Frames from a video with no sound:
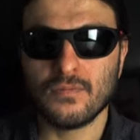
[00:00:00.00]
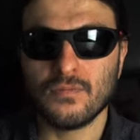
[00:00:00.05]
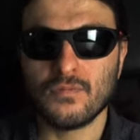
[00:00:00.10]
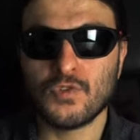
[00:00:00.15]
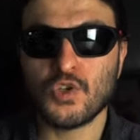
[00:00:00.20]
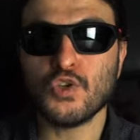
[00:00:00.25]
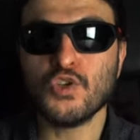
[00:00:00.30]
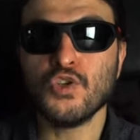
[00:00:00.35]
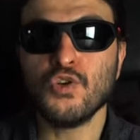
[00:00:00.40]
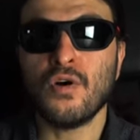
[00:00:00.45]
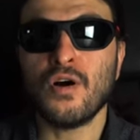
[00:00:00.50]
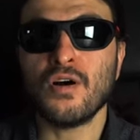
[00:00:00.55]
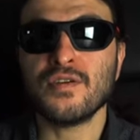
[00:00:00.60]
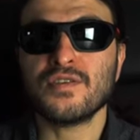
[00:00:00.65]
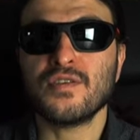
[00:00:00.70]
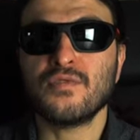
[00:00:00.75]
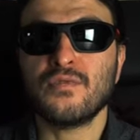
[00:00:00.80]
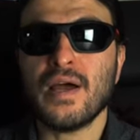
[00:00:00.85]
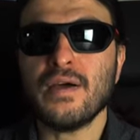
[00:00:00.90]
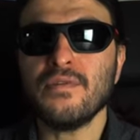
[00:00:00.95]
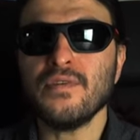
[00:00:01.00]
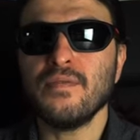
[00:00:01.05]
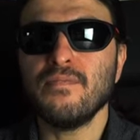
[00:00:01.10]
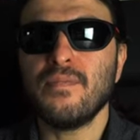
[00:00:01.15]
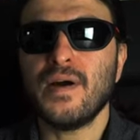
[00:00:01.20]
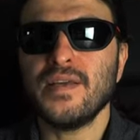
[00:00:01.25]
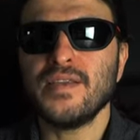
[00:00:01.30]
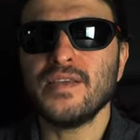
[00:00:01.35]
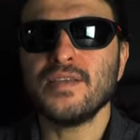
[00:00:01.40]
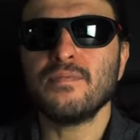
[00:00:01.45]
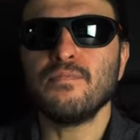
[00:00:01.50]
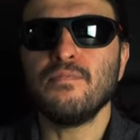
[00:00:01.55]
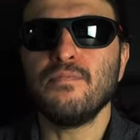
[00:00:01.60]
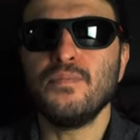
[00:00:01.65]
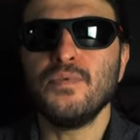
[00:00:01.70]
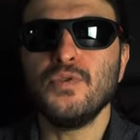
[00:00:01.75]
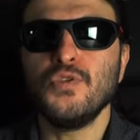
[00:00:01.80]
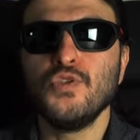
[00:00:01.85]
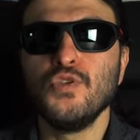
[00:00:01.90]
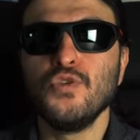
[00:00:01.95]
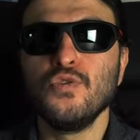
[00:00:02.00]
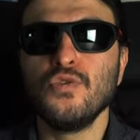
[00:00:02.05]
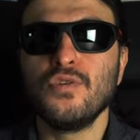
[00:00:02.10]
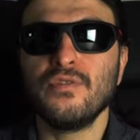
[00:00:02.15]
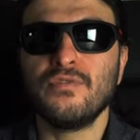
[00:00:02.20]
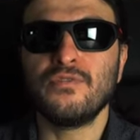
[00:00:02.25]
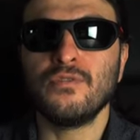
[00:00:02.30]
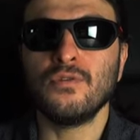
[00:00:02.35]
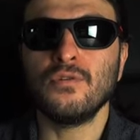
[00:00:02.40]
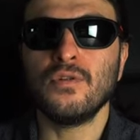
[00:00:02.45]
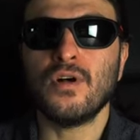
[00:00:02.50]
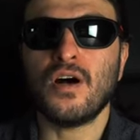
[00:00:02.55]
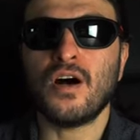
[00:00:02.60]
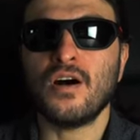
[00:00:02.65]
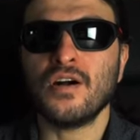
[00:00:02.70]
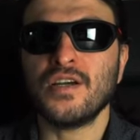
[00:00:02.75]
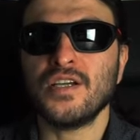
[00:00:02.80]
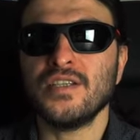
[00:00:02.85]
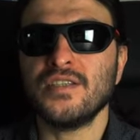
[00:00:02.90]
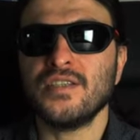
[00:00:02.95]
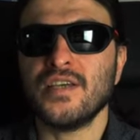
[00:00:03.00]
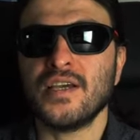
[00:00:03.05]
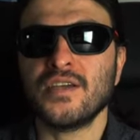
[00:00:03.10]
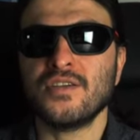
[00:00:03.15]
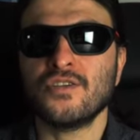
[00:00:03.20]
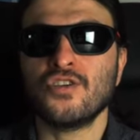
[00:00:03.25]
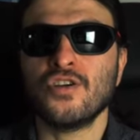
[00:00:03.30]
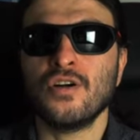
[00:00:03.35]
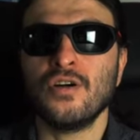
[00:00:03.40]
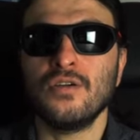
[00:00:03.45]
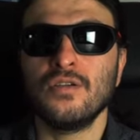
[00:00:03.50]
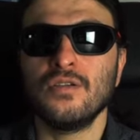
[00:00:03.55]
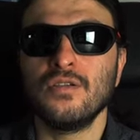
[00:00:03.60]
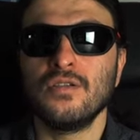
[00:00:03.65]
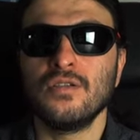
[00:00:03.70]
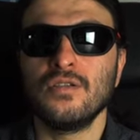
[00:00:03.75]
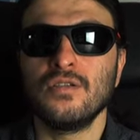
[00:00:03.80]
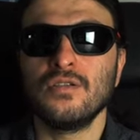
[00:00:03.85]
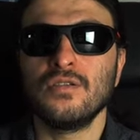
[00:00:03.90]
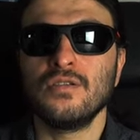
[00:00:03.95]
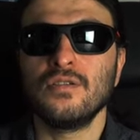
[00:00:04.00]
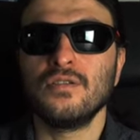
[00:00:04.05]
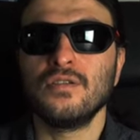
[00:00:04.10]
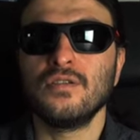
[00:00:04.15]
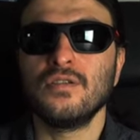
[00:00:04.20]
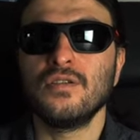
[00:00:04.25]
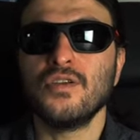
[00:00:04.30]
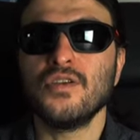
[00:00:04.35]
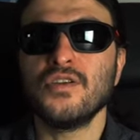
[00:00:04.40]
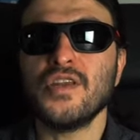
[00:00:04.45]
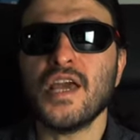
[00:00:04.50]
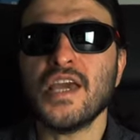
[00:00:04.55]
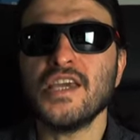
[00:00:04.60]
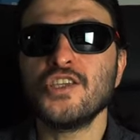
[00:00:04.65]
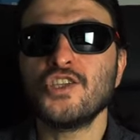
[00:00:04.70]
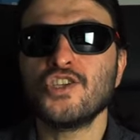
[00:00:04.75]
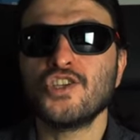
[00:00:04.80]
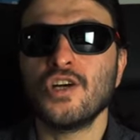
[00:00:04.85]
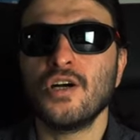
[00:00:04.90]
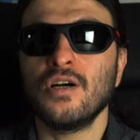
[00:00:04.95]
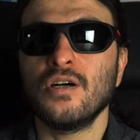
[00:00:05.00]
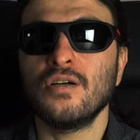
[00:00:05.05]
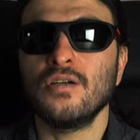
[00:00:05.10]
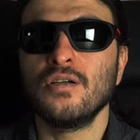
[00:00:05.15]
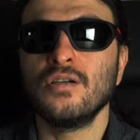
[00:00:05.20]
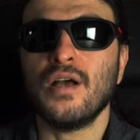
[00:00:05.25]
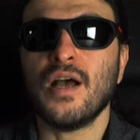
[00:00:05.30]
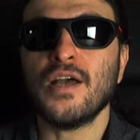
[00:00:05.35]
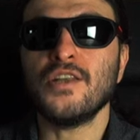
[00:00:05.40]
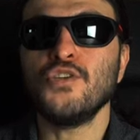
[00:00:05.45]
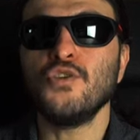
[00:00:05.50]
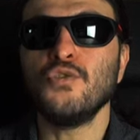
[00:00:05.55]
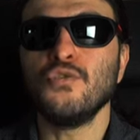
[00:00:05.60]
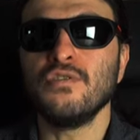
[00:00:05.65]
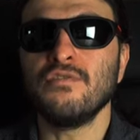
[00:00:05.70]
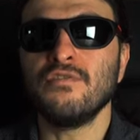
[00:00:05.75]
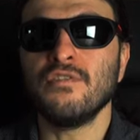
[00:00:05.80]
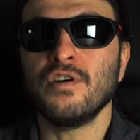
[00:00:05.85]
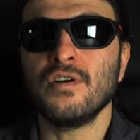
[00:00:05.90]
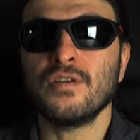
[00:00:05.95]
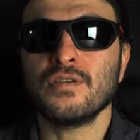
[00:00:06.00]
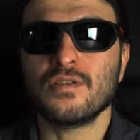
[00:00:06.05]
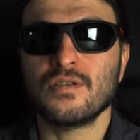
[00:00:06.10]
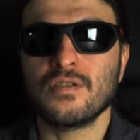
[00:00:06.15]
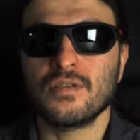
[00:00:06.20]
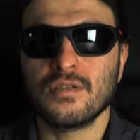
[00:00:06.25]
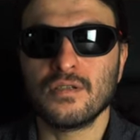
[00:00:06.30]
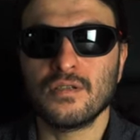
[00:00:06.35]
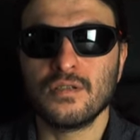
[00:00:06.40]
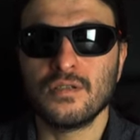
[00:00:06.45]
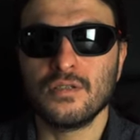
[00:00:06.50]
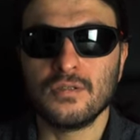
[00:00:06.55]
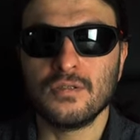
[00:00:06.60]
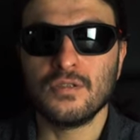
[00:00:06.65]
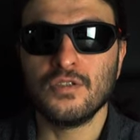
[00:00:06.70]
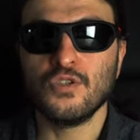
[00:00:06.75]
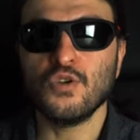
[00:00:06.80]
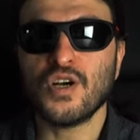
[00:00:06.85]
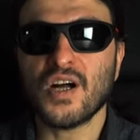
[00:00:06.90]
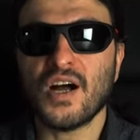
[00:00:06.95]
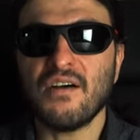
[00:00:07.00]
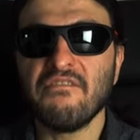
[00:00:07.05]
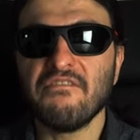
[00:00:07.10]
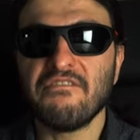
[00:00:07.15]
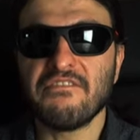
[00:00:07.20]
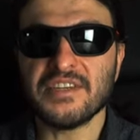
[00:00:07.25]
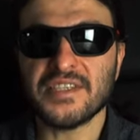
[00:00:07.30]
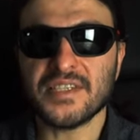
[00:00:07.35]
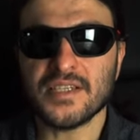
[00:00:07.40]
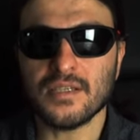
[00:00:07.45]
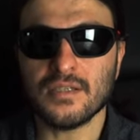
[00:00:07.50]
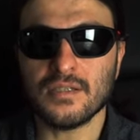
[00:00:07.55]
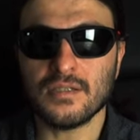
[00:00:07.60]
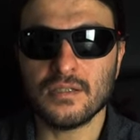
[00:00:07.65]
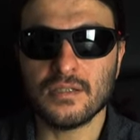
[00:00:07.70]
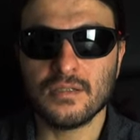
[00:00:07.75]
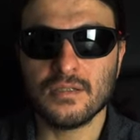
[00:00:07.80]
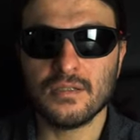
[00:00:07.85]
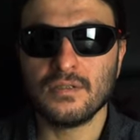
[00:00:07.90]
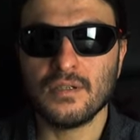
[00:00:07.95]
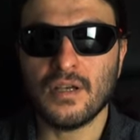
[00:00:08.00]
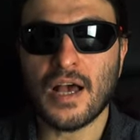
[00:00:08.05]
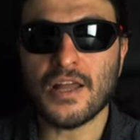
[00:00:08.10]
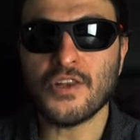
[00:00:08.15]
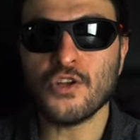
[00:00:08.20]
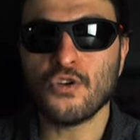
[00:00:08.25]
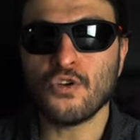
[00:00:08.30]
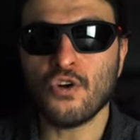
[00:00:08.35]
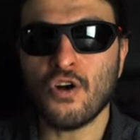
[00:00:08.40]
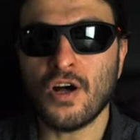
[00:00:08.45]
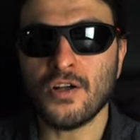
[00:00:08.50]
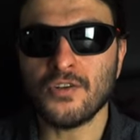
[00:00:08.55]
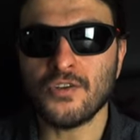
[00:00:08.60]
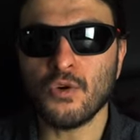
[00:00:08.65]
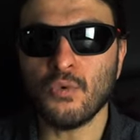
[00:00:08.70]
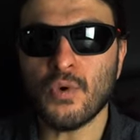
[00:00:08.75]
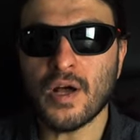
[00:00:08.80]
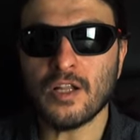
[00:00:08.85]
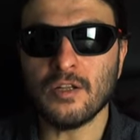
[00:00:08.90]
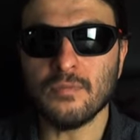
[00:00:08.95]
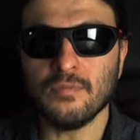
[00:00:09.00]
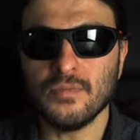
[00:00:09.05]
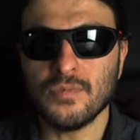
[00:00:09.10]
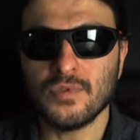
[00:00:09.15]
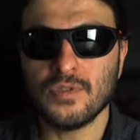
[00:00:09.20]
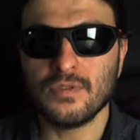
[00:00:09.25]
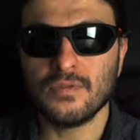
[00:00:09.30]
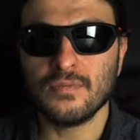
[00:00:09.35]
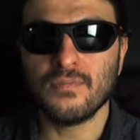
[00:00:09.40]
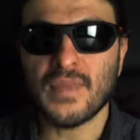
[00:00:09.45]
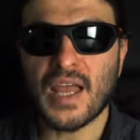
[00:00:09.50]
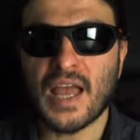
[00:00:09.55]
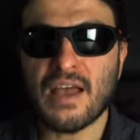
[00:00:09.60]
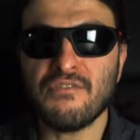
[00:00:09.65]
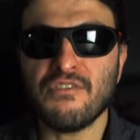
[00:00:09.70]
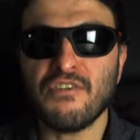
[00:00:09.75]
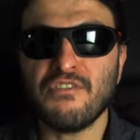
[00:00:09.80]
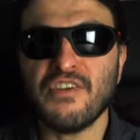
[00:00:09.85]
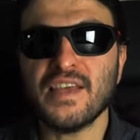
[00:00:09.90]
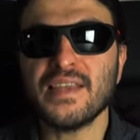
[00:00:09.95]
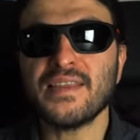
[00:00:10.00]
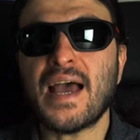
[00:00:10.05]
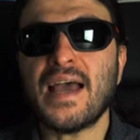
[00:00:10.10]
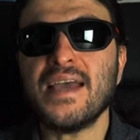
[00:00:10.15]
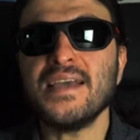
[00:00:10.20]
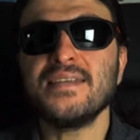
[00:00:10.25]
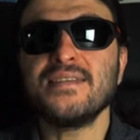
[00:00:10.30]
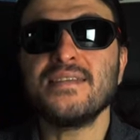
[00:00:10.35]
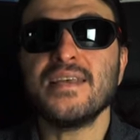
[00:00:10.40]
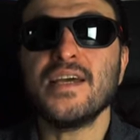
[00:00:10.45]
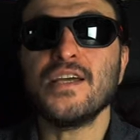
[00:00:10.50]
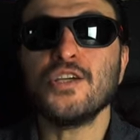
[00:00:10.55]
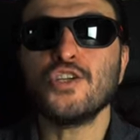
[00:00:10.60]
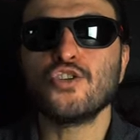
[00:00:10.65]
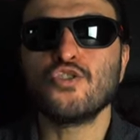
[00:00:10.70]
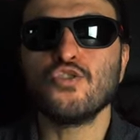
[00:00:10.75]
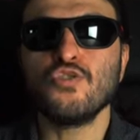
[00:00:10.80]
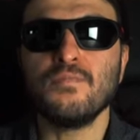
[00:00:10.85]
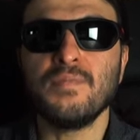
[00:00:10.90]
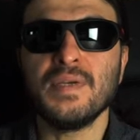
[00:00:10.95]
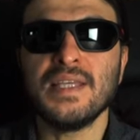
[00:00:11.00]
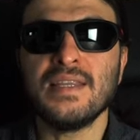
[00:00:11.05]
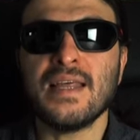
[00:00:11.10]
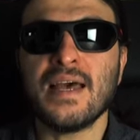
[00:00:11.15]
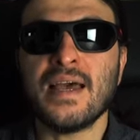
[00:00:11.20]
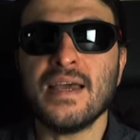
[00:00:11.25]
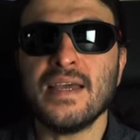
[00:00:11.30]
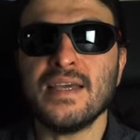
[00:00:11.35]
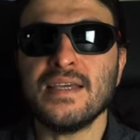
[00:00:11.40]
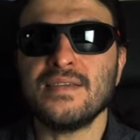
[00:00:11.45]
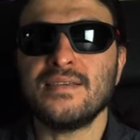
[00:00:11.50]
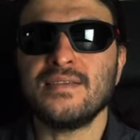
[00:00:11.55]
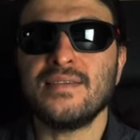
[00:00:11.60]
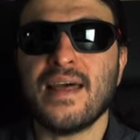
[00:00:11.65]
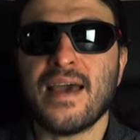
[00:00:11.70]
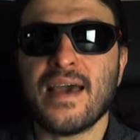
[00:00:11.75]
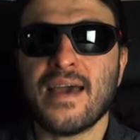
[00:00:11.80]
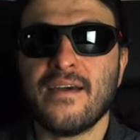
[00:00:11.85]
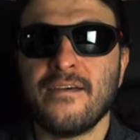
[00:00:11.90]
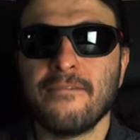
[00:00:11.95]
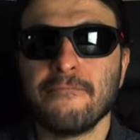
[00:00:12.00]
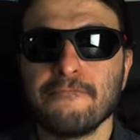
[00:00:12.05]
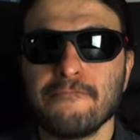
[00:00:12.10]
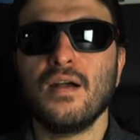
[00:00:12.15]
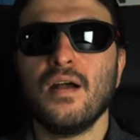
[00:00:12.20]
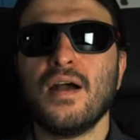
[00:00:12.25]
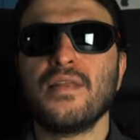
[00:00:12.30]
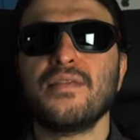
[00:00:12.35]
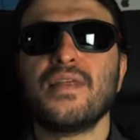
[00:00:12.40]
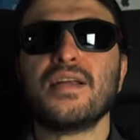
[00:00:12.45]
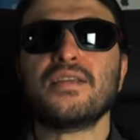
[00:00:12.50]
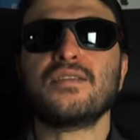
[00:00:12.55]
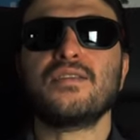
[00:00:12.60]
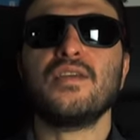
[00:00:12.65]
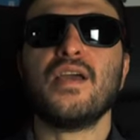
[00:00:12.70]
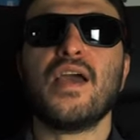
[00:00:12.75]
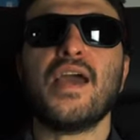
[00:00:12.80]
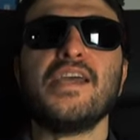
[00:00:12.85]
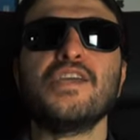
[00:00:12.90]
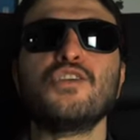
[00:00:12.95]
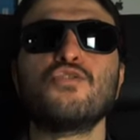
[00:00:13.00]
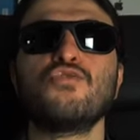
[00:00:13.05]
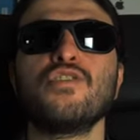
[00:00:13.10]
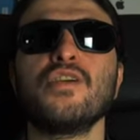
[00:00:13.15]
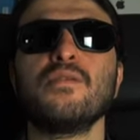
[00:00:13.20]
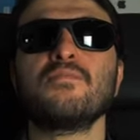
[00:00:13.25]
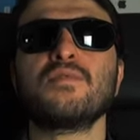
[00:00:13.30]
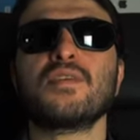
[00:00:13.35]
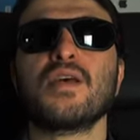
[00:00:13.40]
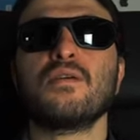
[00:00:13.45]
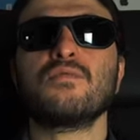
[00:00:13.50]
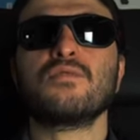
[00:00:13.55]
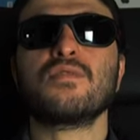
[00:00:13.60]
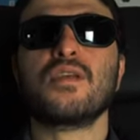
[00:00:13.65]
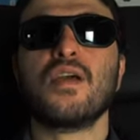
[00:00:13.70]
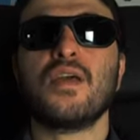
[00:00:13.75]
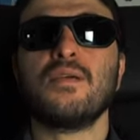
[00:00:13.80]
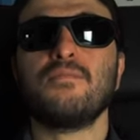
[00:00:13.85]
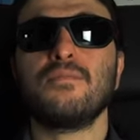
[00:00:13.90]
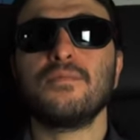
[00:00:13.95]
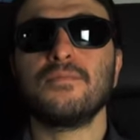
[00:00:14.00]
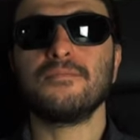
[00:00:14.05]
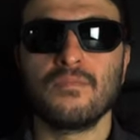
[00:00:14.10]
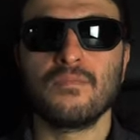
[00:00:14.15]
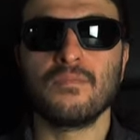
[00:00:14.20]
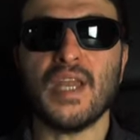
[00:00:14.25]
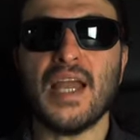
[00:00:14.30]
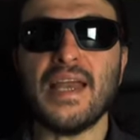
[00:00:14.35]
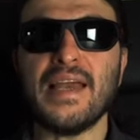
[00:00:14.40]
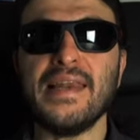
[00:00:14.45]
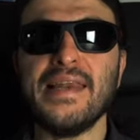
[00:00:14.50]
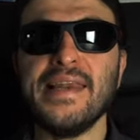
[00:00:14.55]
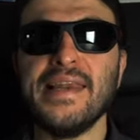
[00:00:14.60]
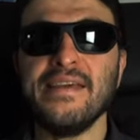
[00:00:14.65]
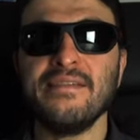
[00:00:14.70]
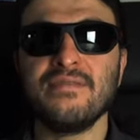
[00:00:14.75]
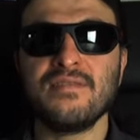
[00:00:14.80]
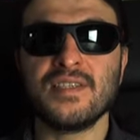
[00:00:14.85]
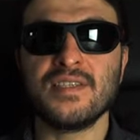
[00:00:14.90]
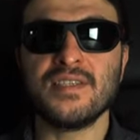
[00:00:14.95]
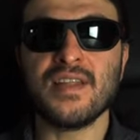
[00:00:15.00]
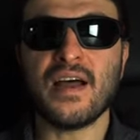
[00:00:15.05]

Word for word: So you are surrounded by this beautiful architecture, nature and universe. You're comforted and you're not underwhelmed. Everything that is there, should be there, is there. And that's the atrium soundscape. It lives